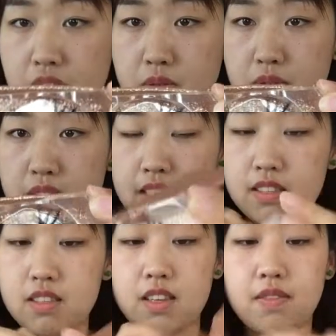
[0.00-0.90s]
You can
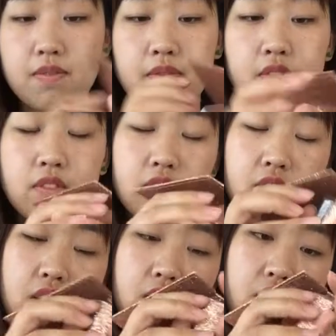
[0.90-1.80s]
see
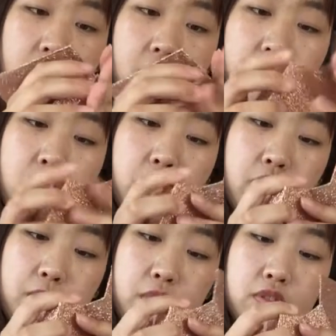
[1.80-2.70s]
when
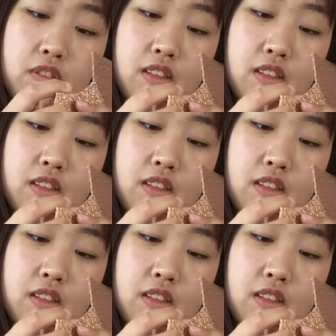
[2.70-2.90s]
we put